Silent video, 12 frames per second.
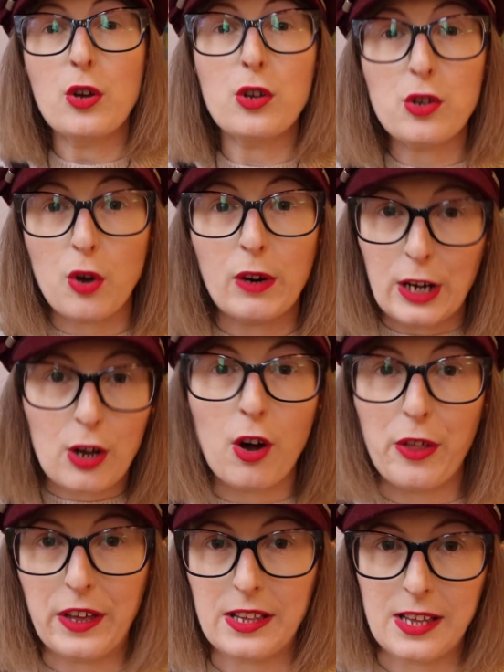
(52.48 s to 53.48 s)
you're in a
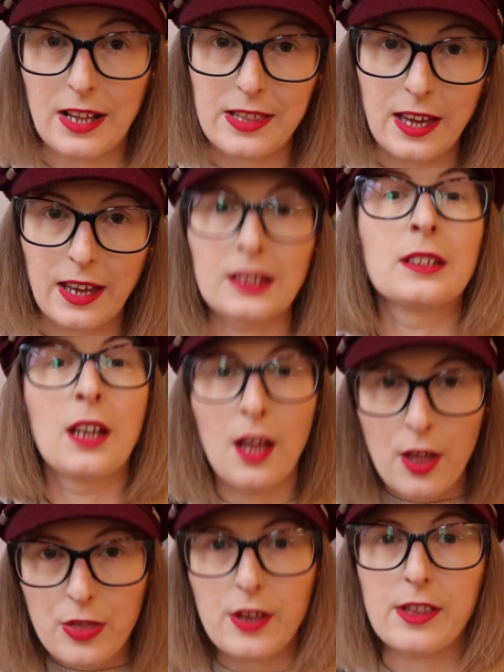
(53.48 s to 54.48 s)
Gothic setting,
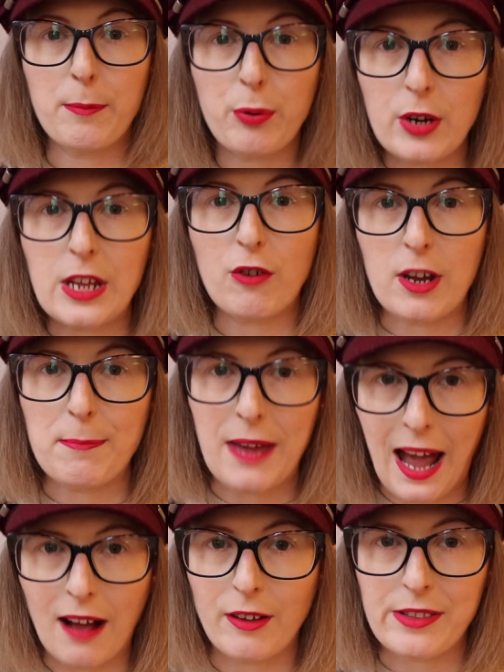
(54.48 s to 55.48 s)
there's a pretty creepy
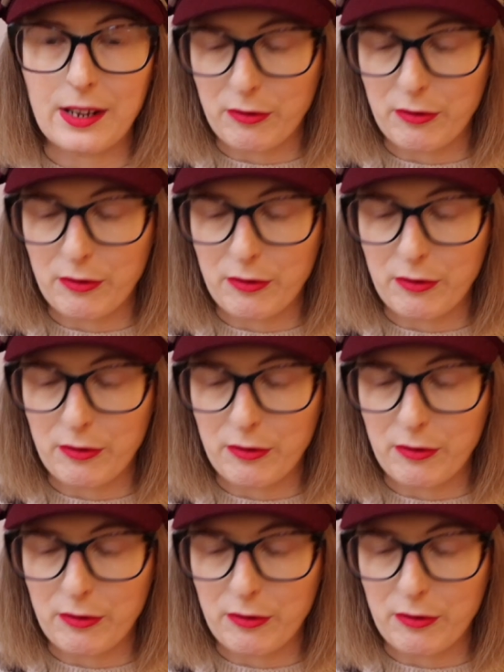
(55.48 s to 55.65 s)
house